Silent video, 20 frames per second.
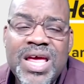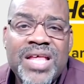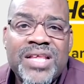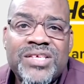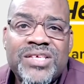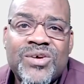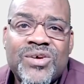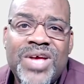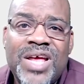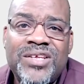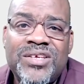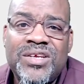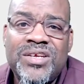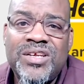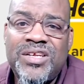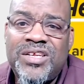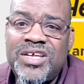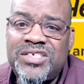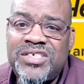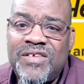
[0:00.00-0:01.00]
Let's go down to
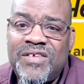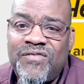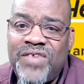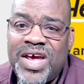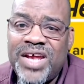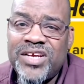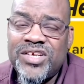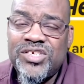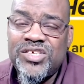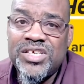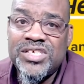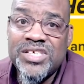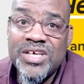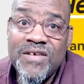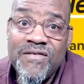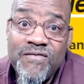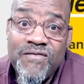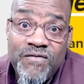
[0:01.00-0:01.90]
the disadvantages.